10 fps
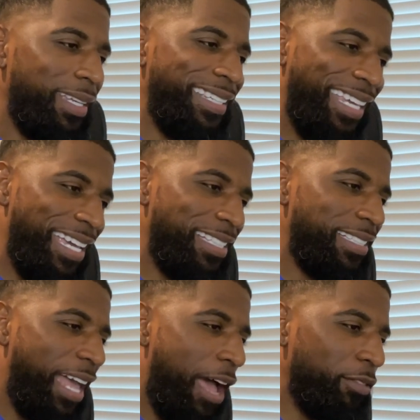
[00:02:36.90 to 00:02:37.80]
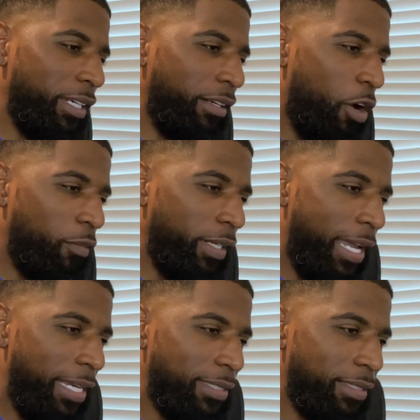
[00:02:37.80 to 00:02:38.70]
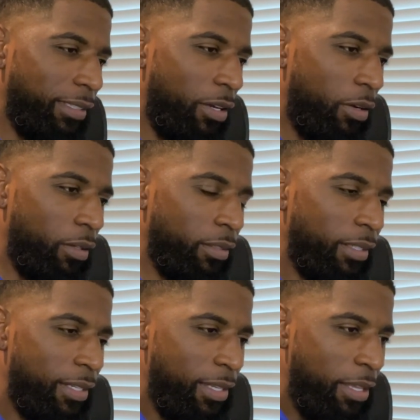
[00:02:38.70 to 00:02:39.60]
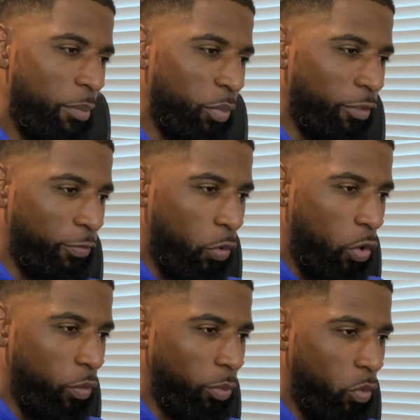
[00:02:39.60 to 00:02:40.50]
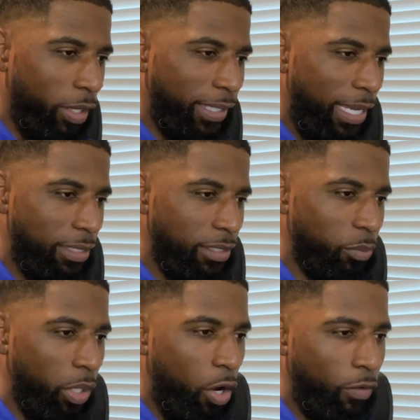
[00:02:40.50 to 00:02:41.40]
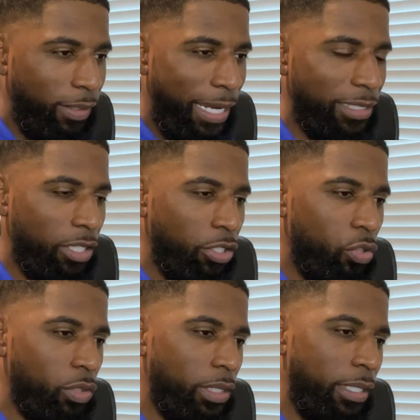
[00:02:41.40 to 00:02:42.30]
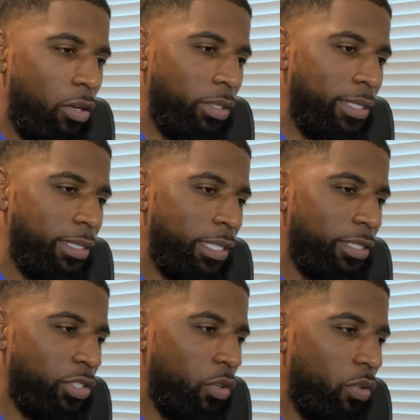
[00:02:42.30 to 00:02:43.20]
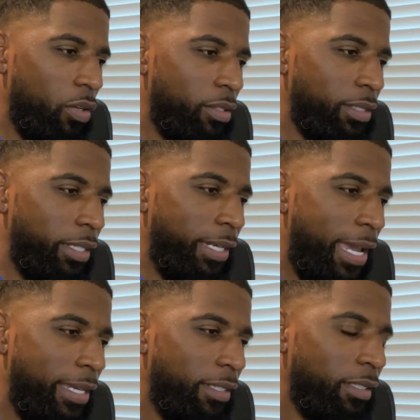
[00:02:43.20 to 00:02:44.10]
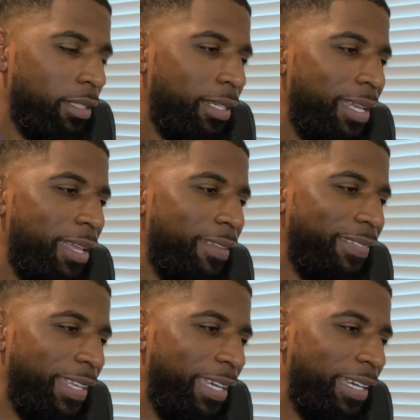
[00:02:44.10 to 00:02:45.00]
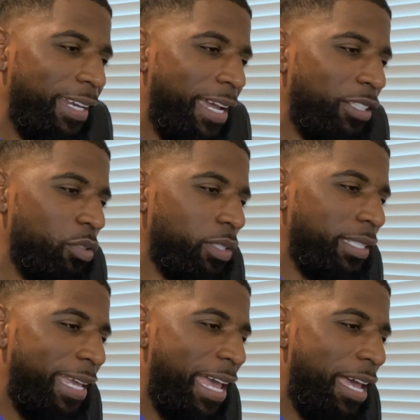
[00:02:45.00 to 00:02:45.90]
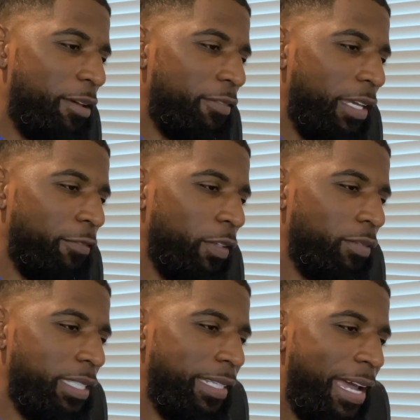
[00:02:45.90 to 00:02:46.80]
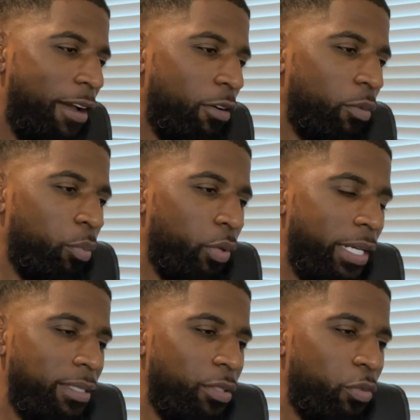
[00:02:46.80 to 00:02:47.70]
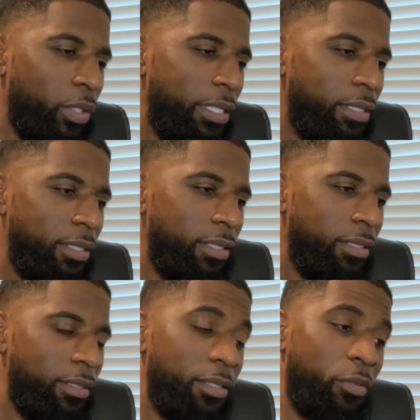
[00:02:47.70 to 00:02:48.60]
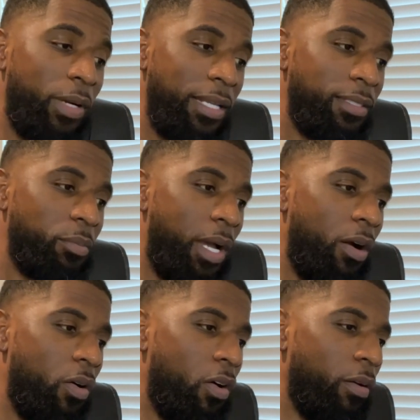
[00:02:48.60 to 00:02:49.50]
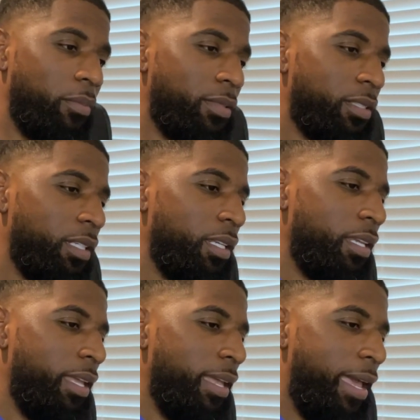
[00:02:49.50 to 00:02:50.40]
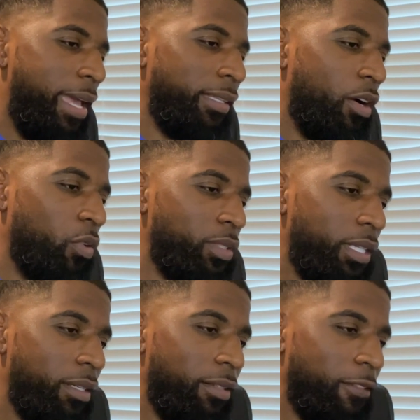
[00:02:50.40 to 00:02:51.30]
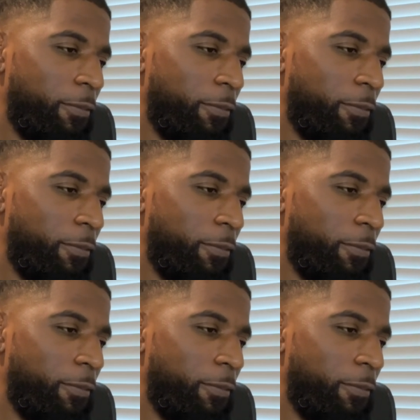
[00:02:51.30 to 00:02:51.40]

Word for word: Yes, I've done overnights alone before with more cases, but overnights are usually only six stores a night. Then I usually have a 15 hour break to, re to rest my arm at the hotel.